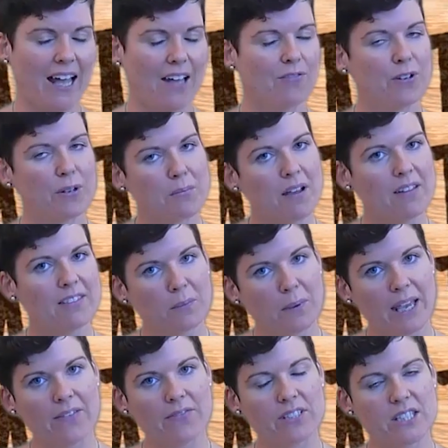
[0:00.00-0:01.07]
Every month
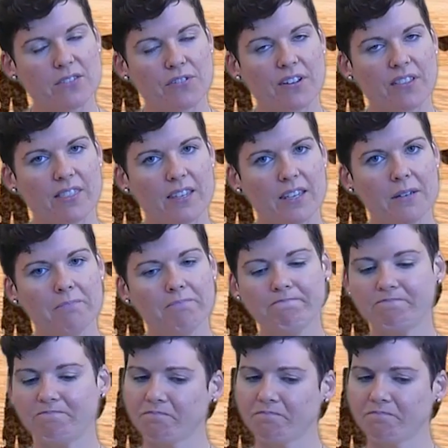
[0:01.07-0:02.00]
we have a different theme.